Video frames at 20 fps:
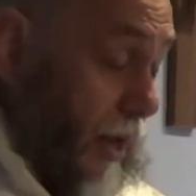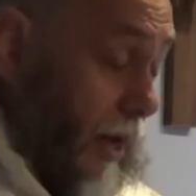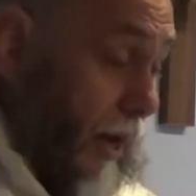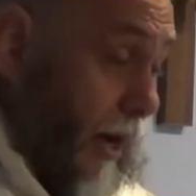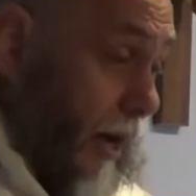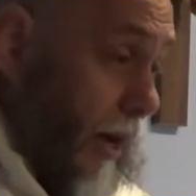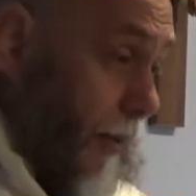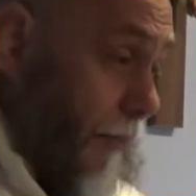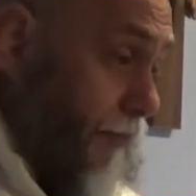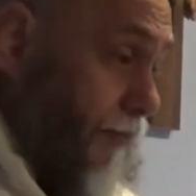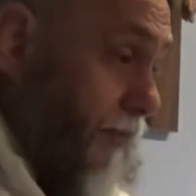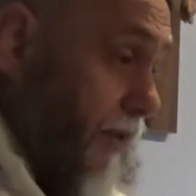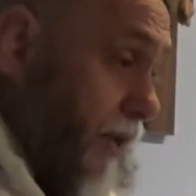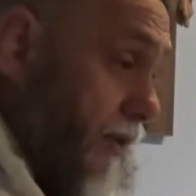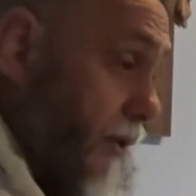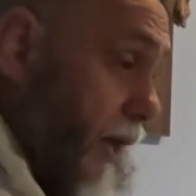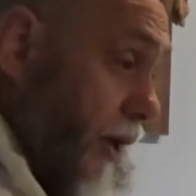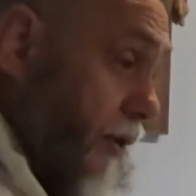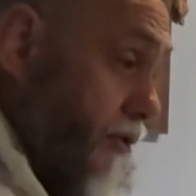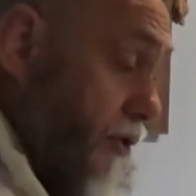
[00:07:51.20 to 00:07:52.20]

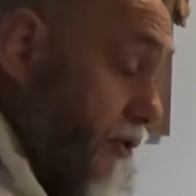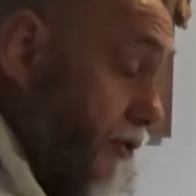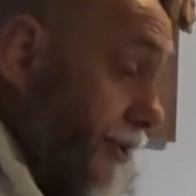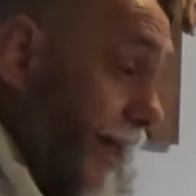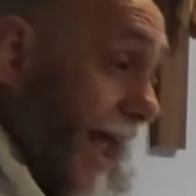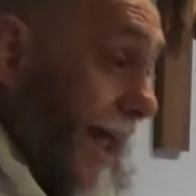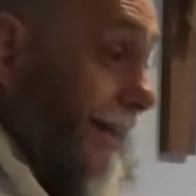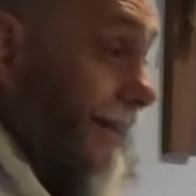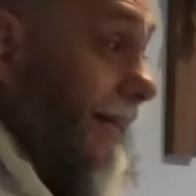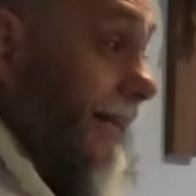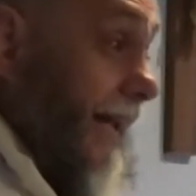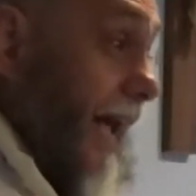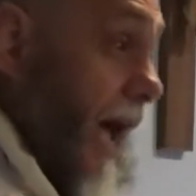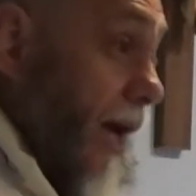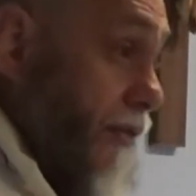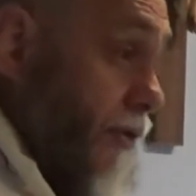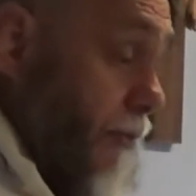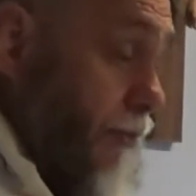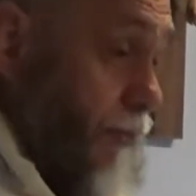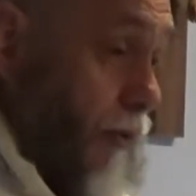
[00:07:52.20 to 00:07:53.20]
not just any
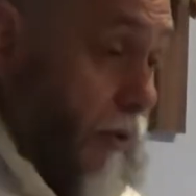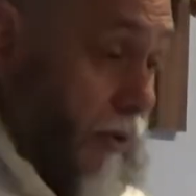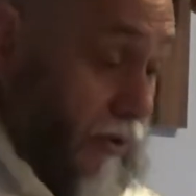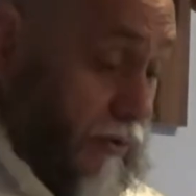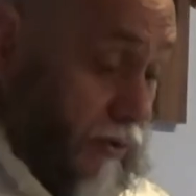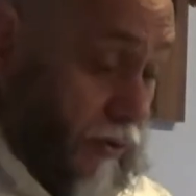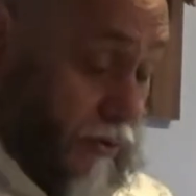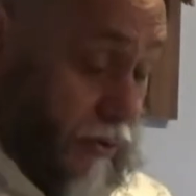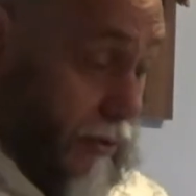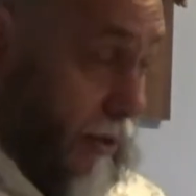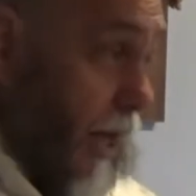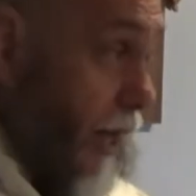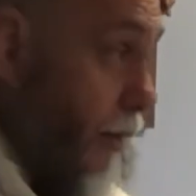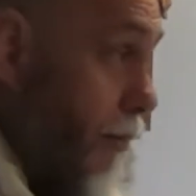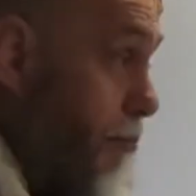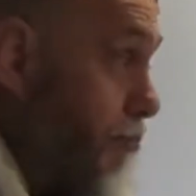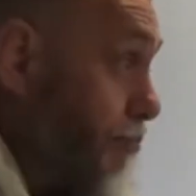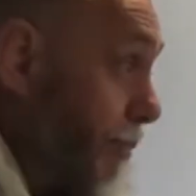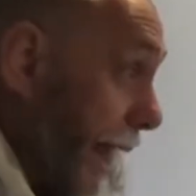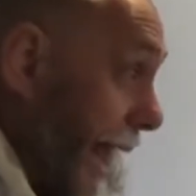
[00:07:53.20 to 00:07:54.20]
Catholic book, because there's a lot
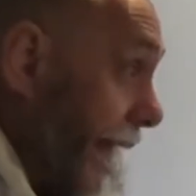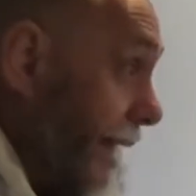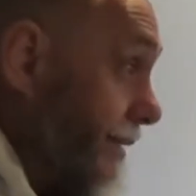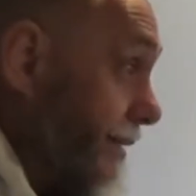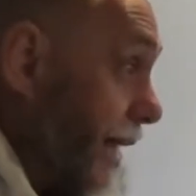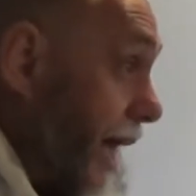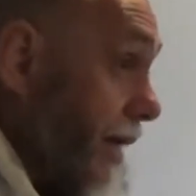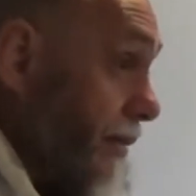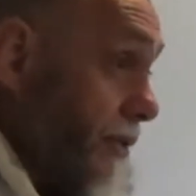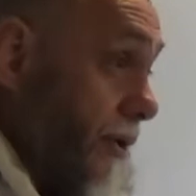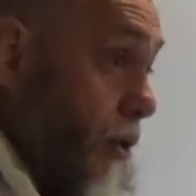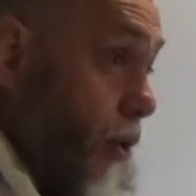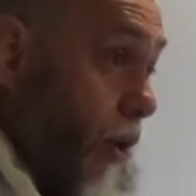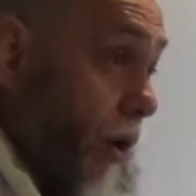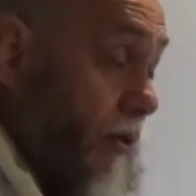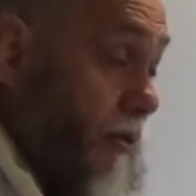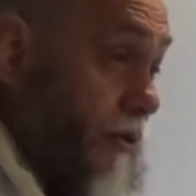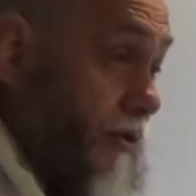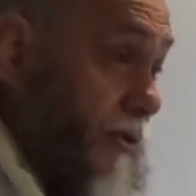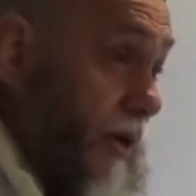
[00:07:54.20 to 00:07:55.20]
of bad Catholic
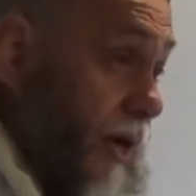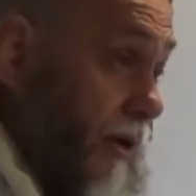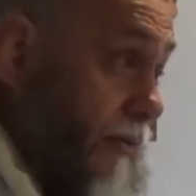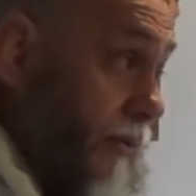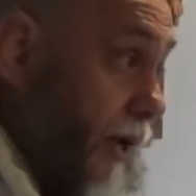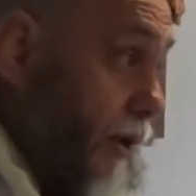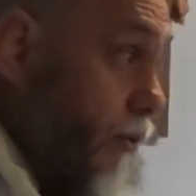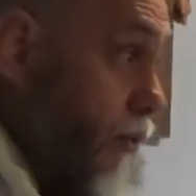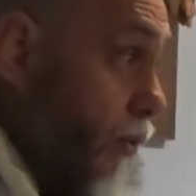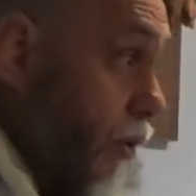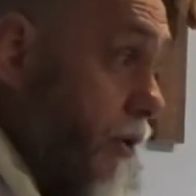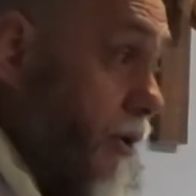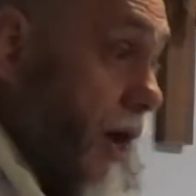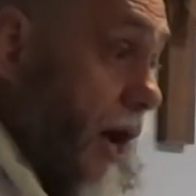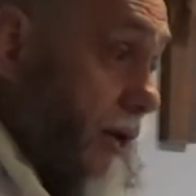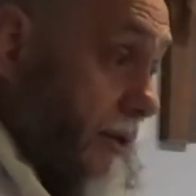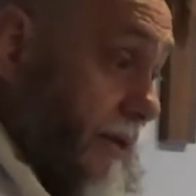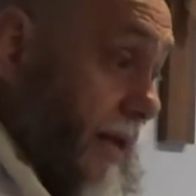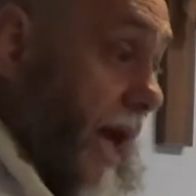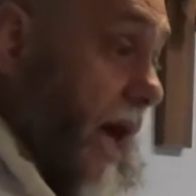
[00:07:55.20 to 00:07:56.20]
authors out there who are
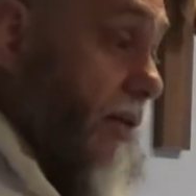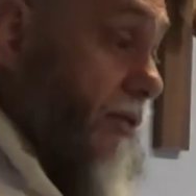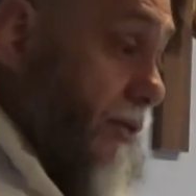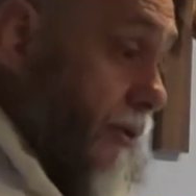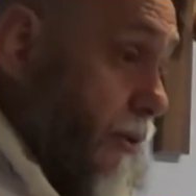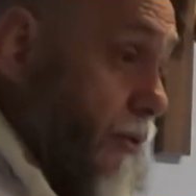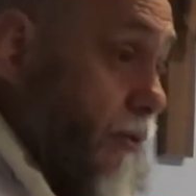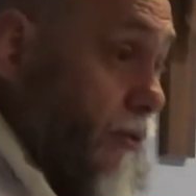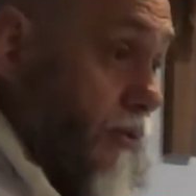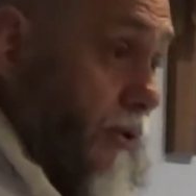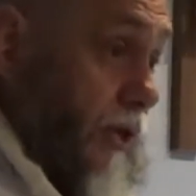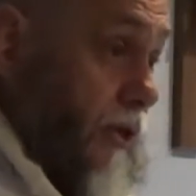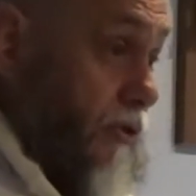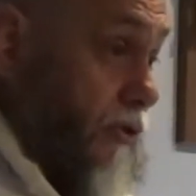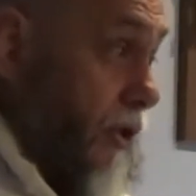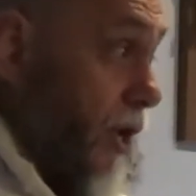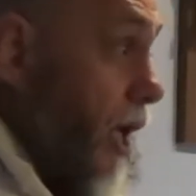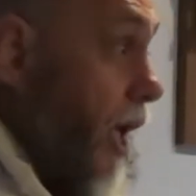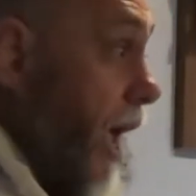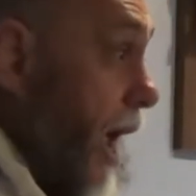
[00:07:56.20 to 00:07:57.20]
not Catholic, who
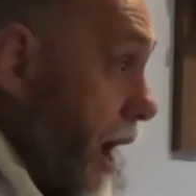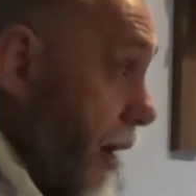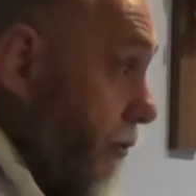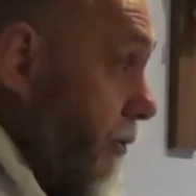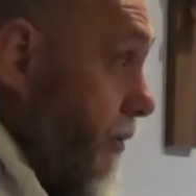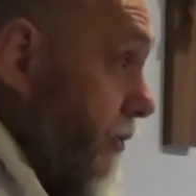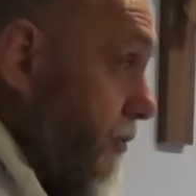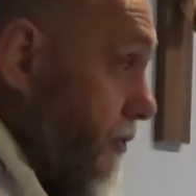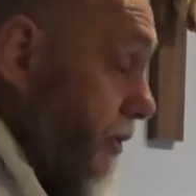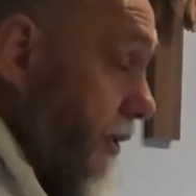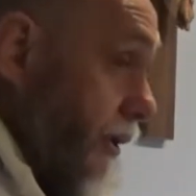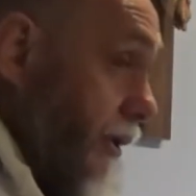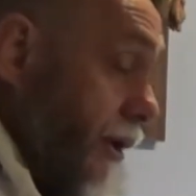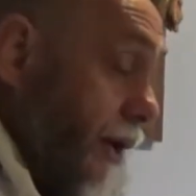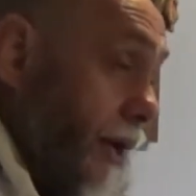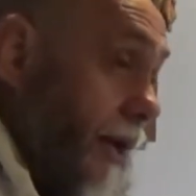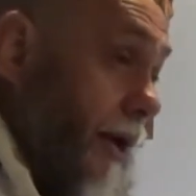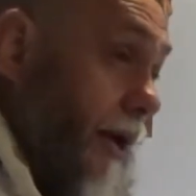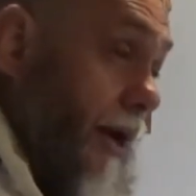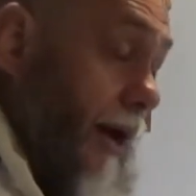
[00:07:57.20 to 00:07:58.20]
teach heresy,
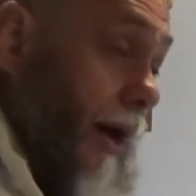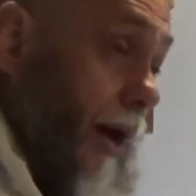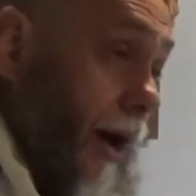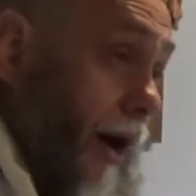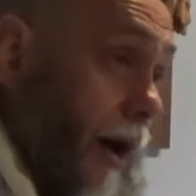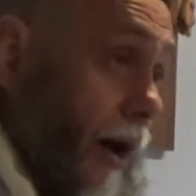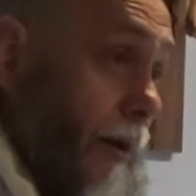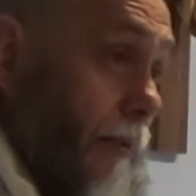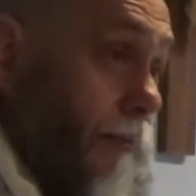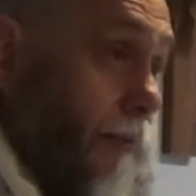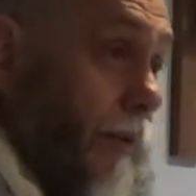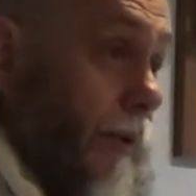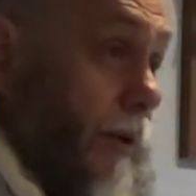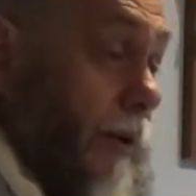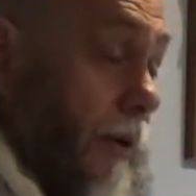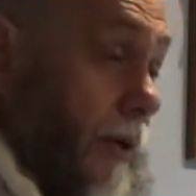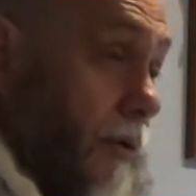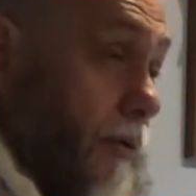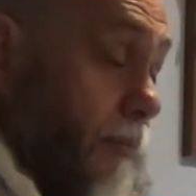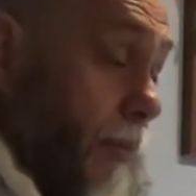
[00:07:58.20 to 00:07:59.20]
but
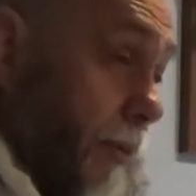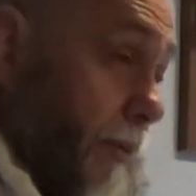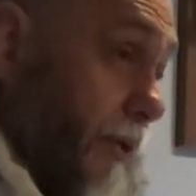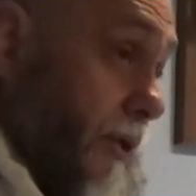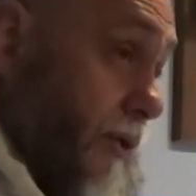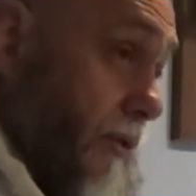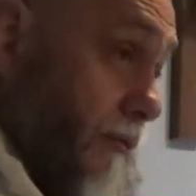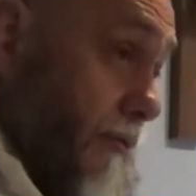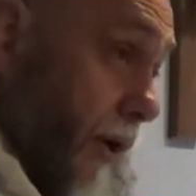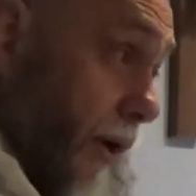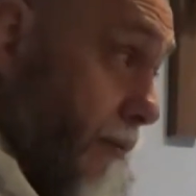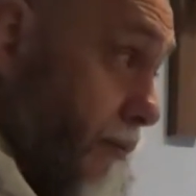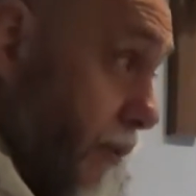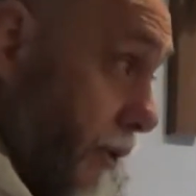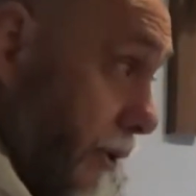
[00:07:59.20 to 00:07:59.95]
we need to find